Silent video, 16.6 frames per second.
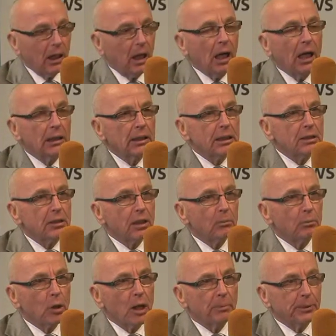I listed a
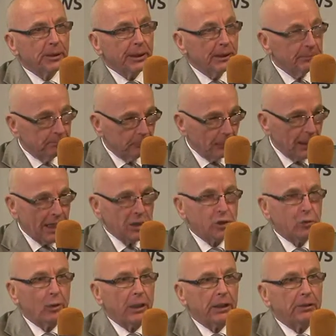property
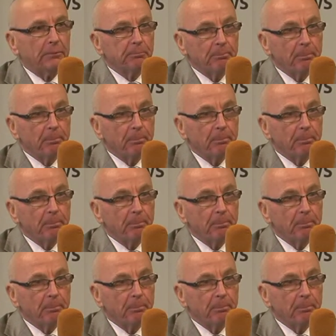last week.